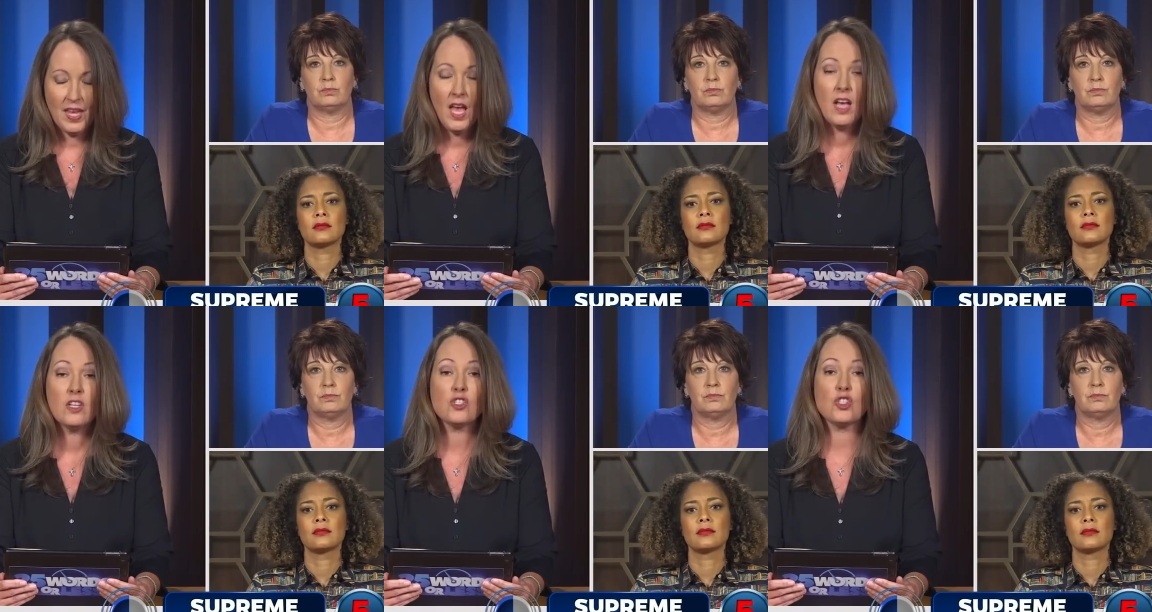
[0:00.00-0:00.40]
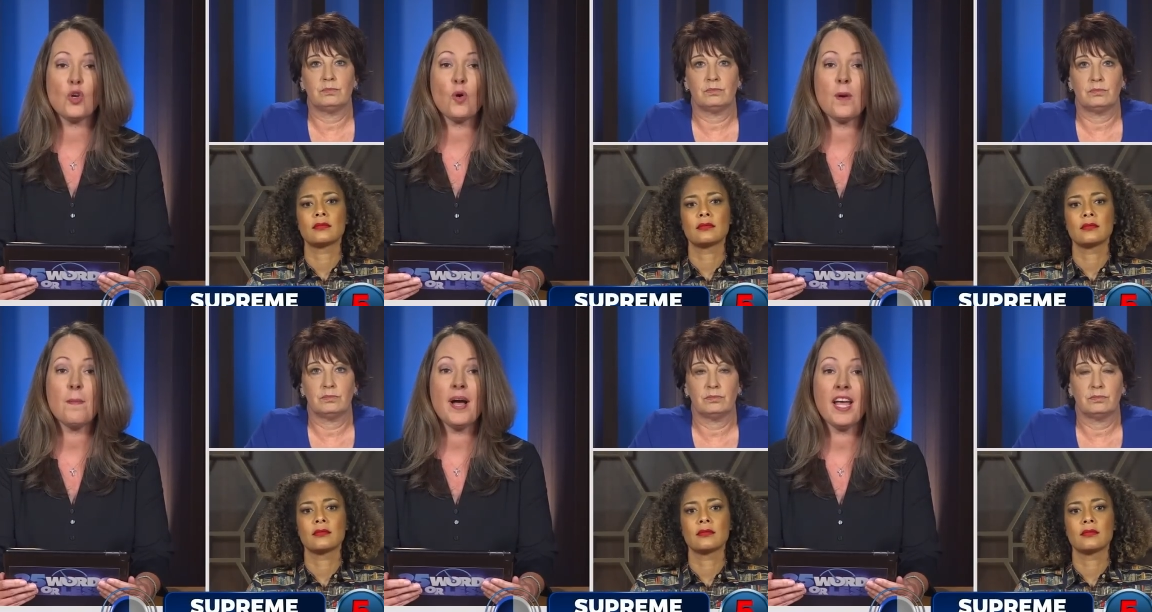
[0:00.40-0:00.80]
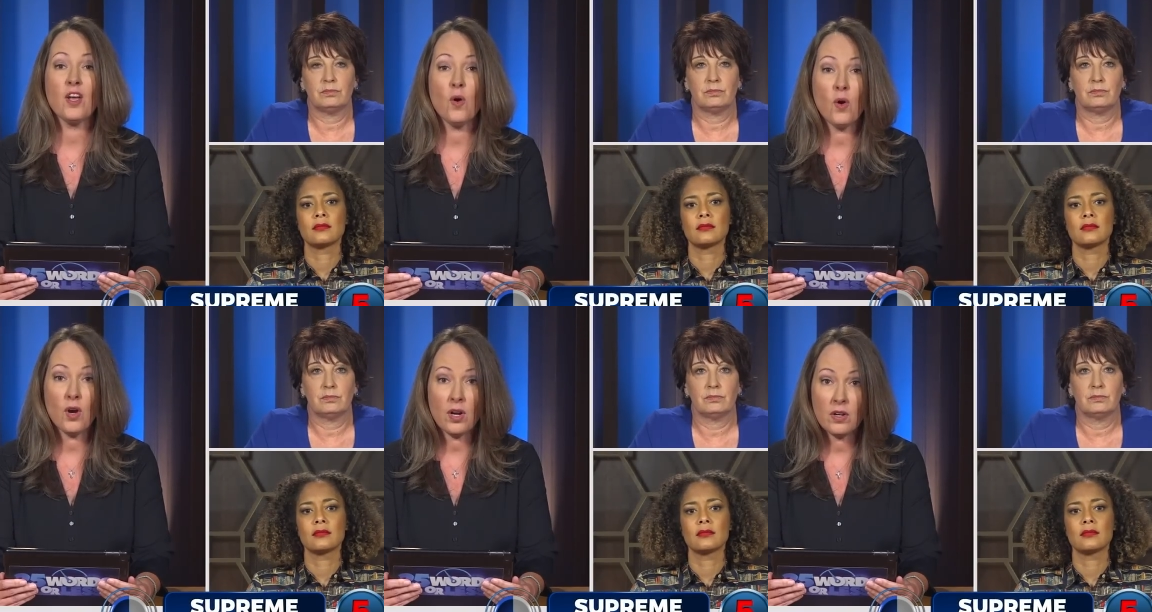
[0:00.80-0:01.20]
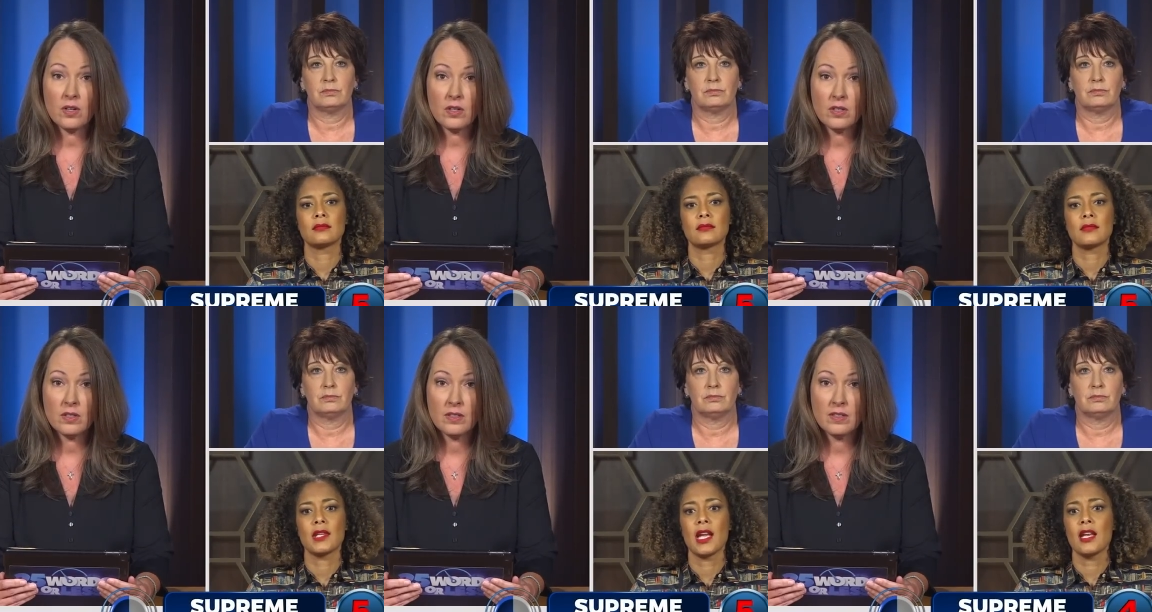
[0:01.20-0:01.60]
Speaker 1: Sotomayor.
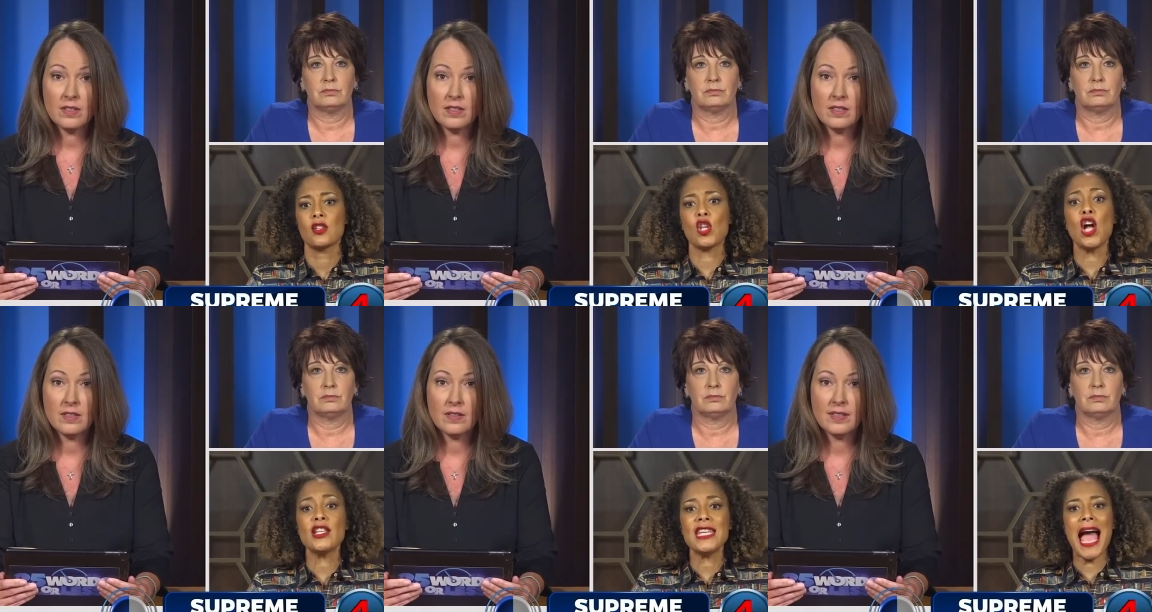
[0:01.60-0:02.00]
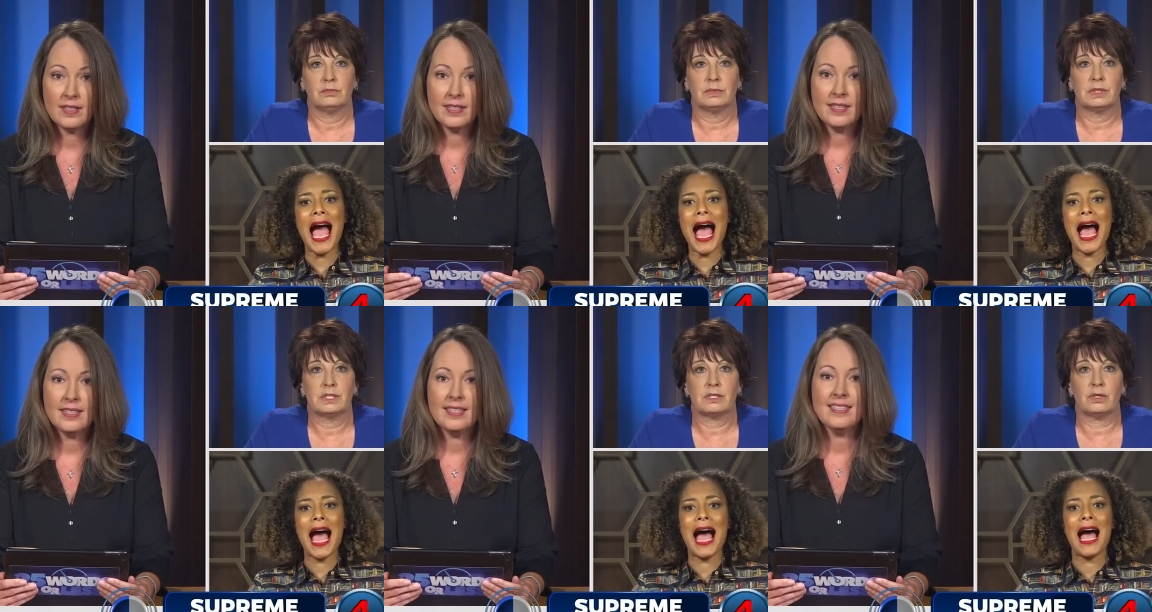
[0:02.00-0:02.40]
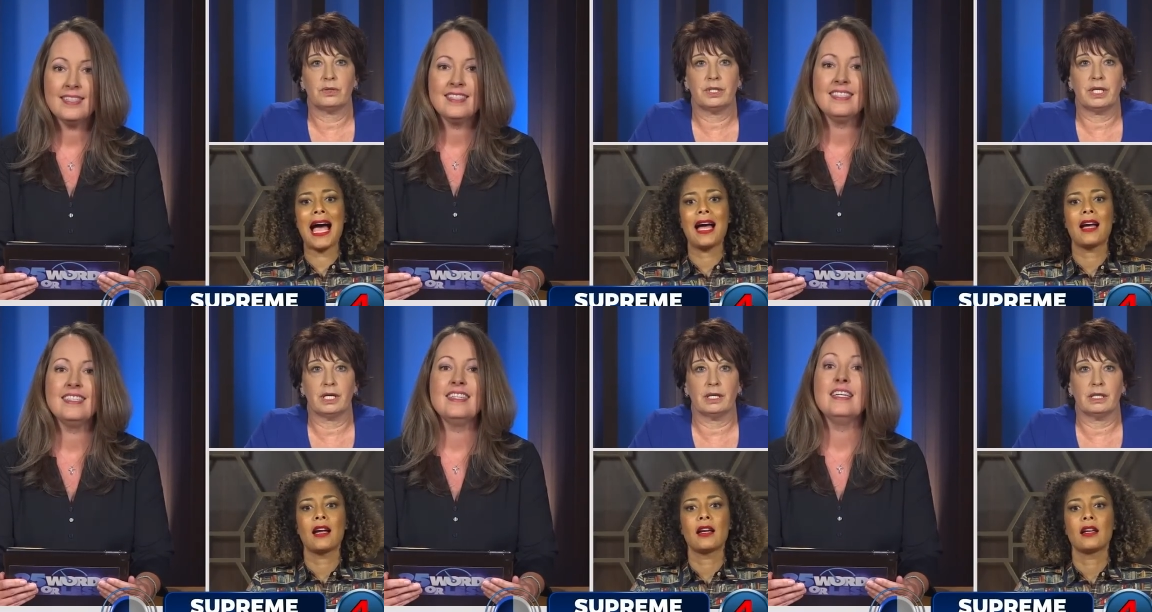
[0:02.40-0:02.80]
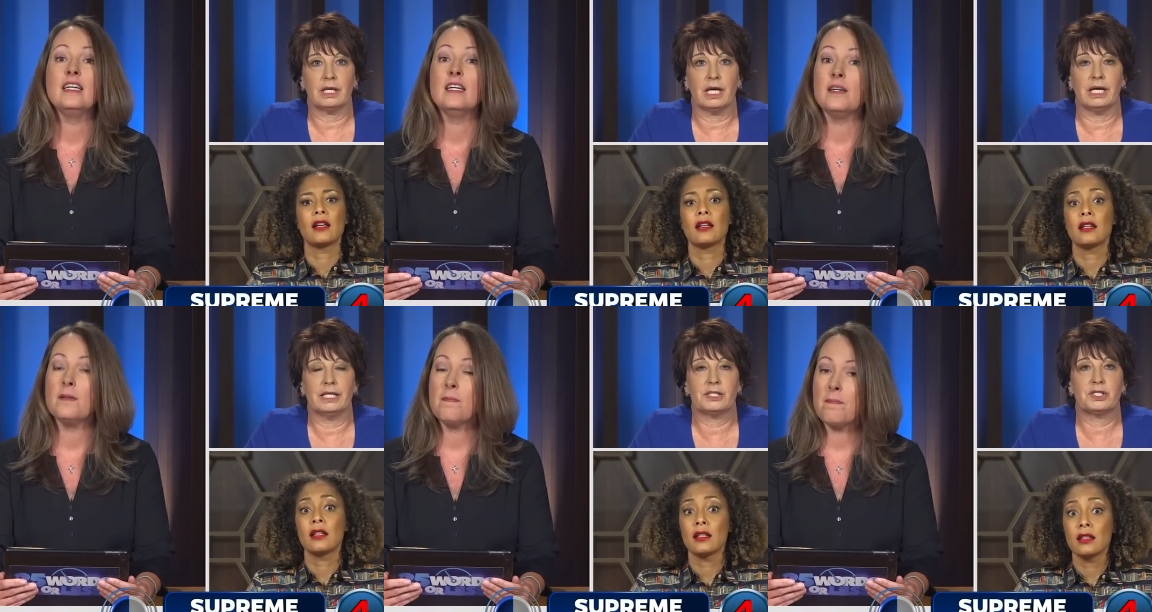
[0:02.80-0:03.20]
Sonia! Sonia.
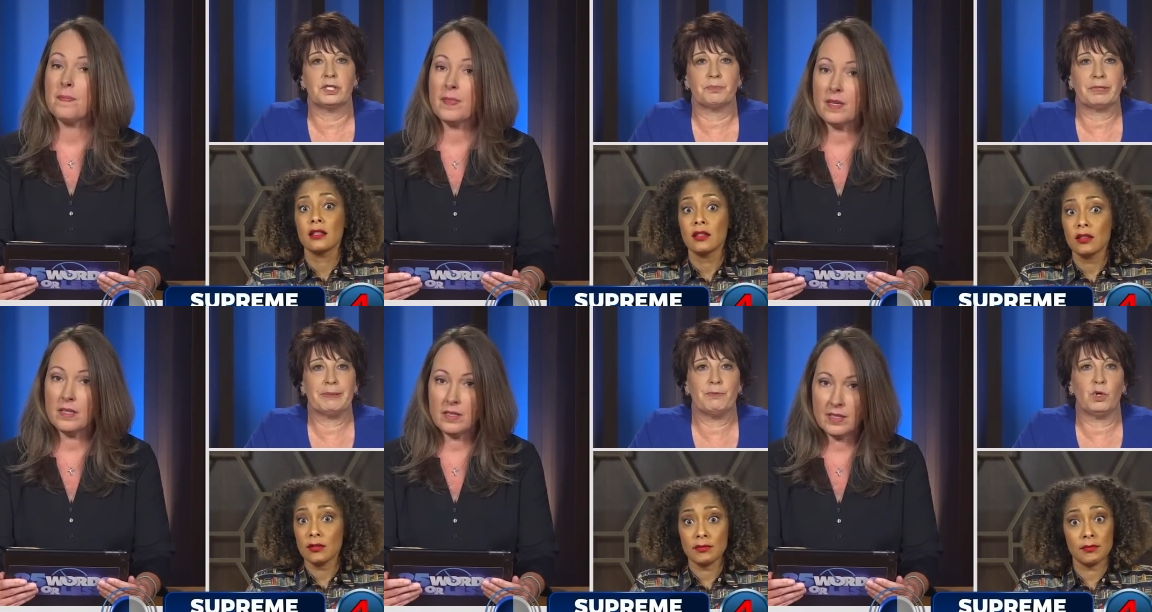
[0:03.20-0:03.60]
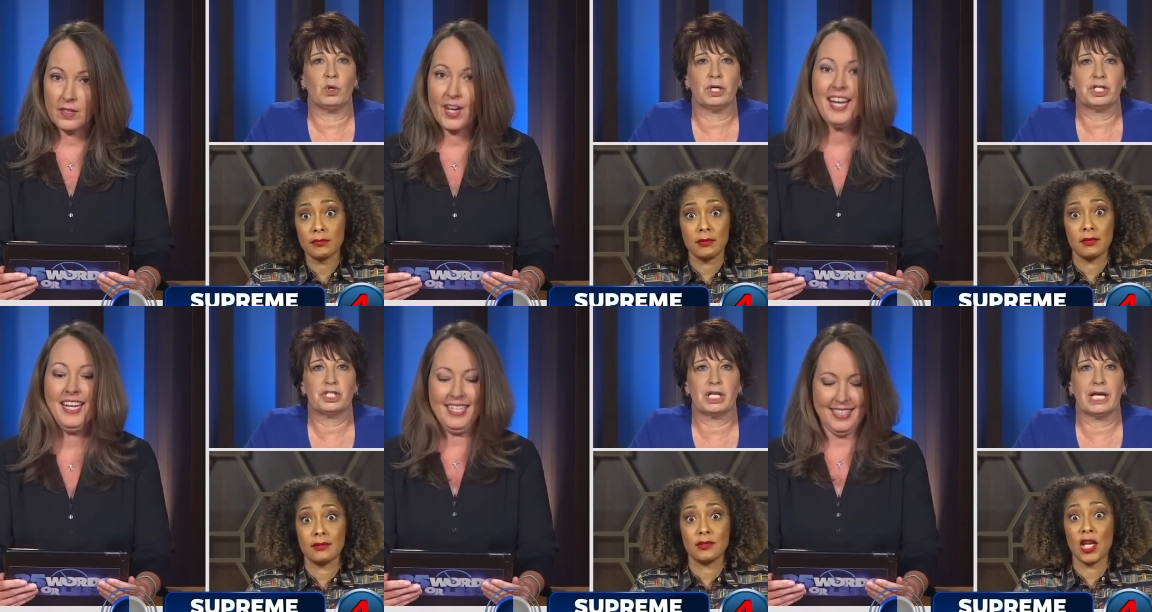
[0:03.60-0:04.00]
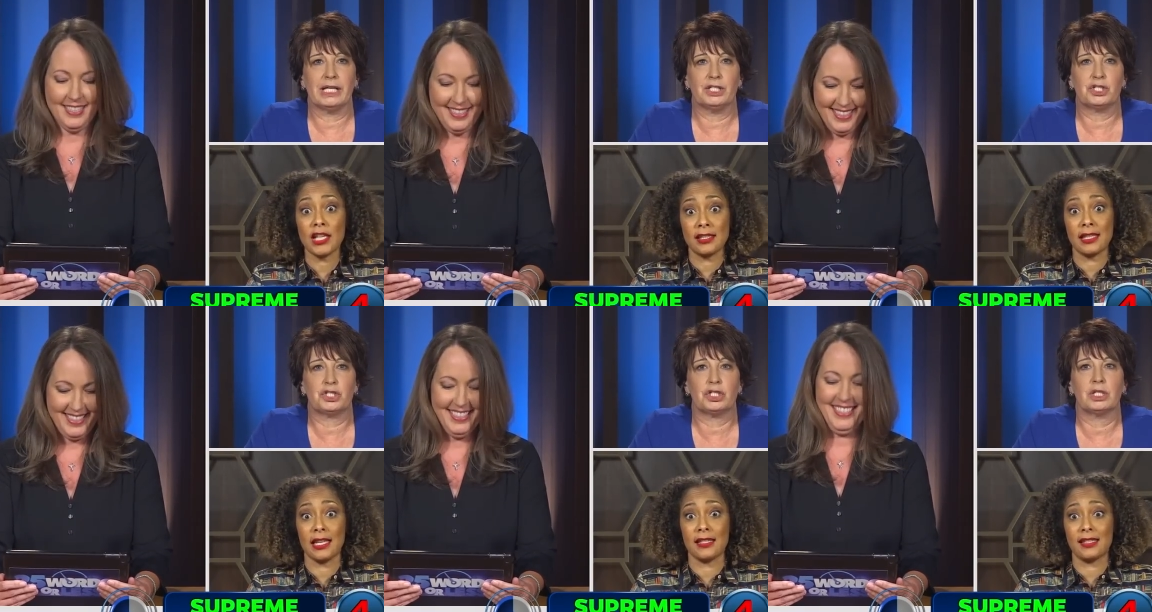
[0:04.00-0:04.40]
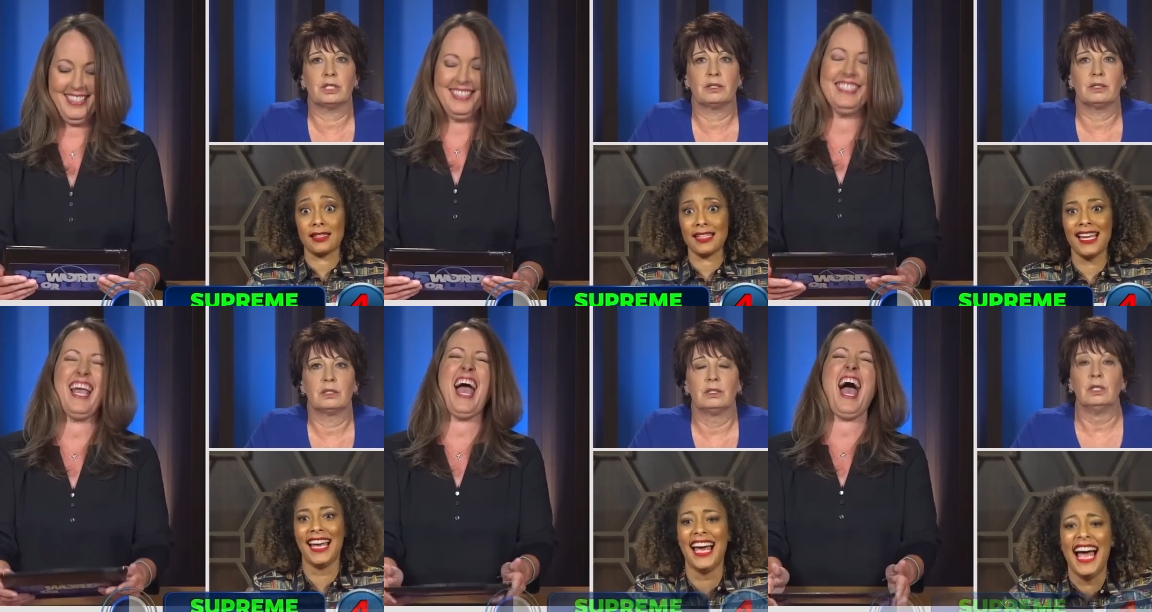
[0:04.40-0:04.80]
Uh, Supreme Court Judge. Justice.
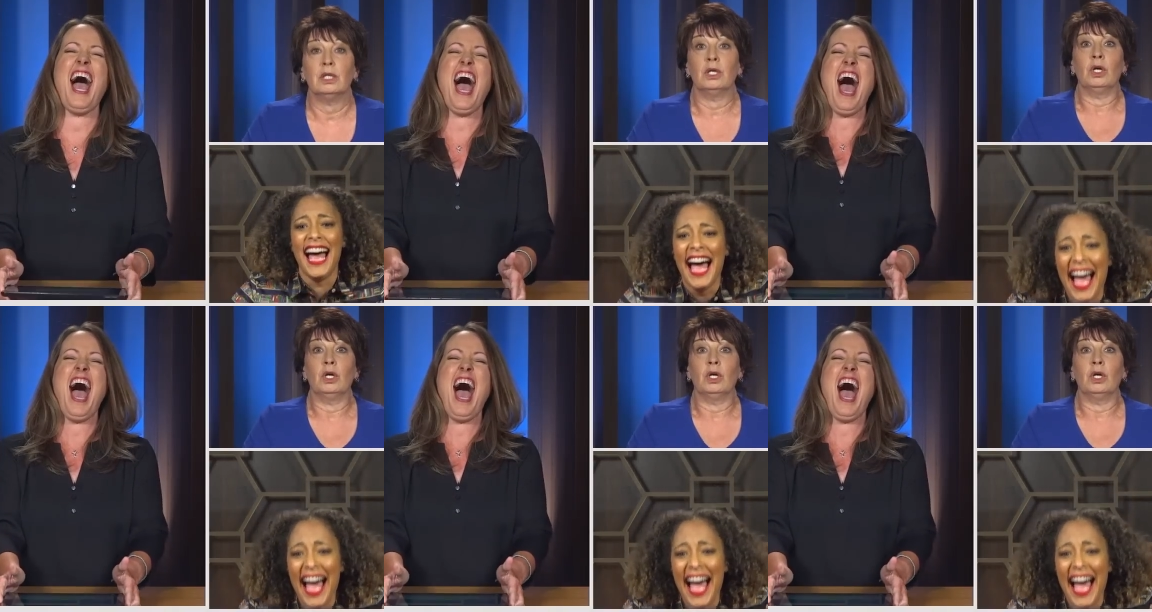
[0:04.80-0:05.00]
Sonia!